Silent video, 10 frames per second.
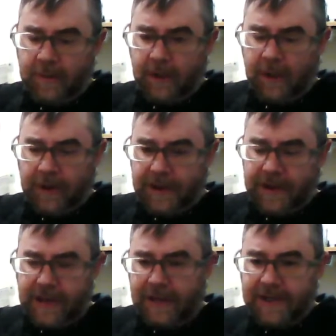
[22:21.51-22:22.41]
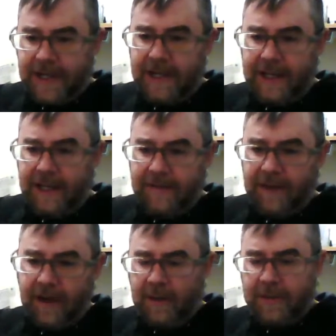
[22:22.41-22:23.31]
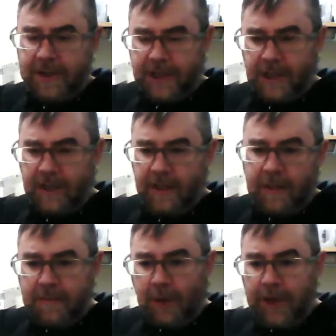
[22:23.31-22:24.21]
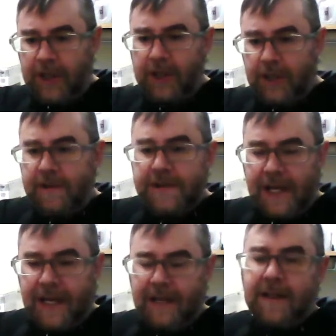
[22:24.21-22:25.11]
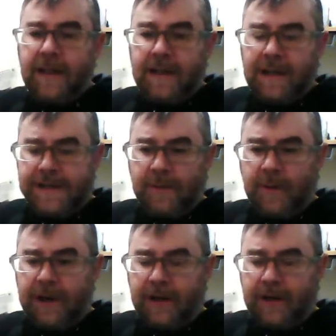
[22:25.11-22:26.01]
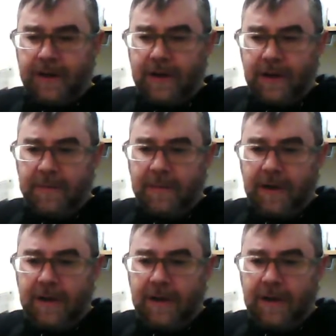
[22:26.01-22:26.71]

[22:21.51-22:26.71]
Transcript: with a kind of a dedicated VR machine, but we could use that. That's the one here at the hub.